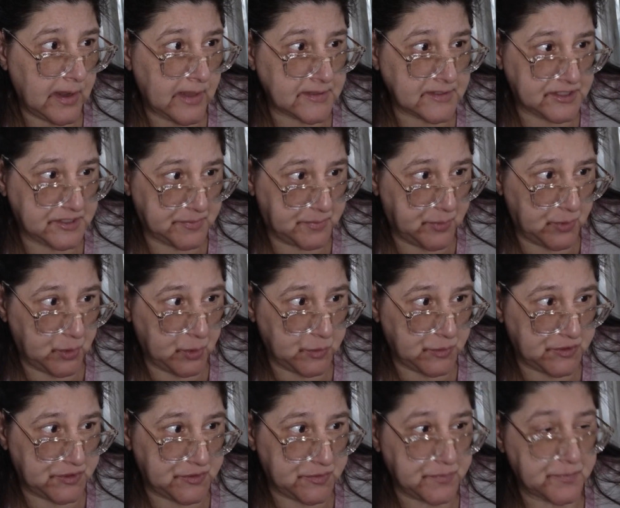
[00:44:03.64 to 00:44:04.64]
and
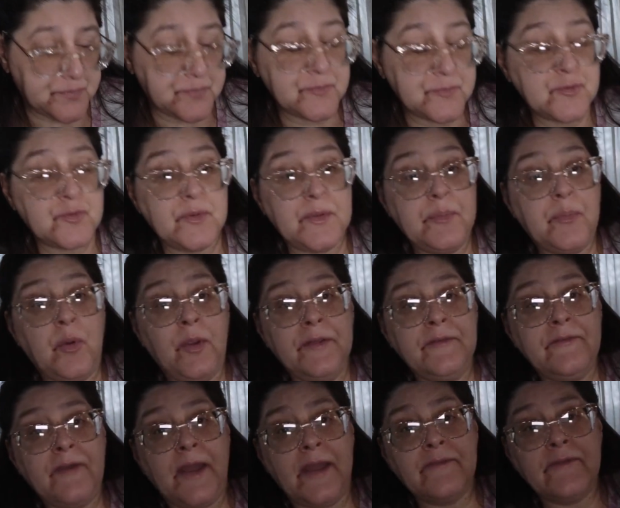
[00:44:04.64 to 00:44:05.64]
spruce.
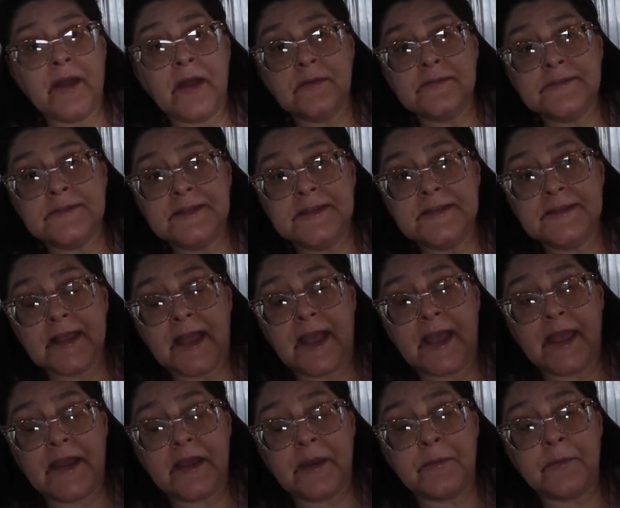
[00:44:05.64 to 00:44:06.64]
3.5 ounces. I
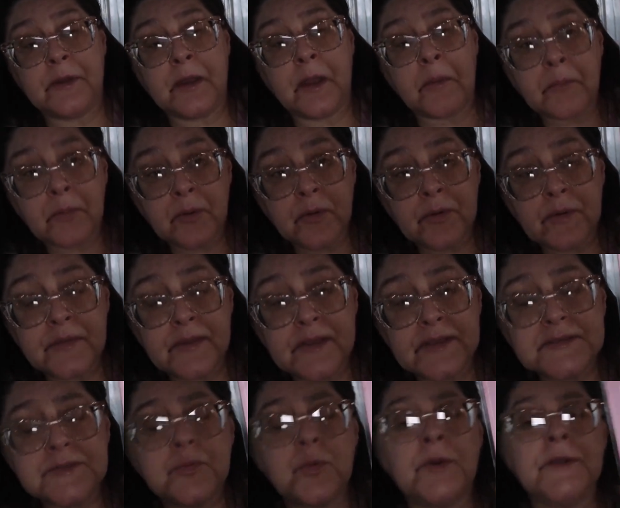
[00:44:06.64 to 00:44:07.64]
had a number of
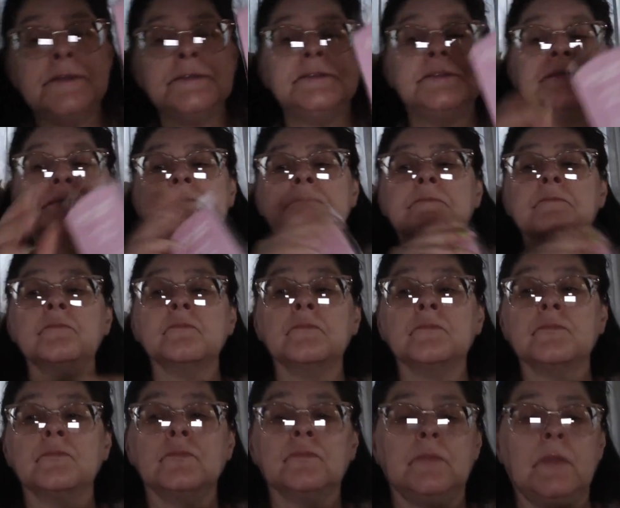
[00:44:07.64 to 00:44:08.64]
these ones.
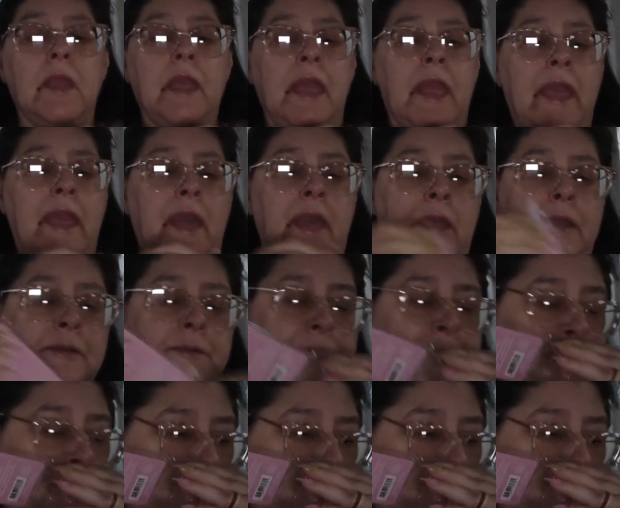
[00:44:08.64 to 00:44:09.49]
And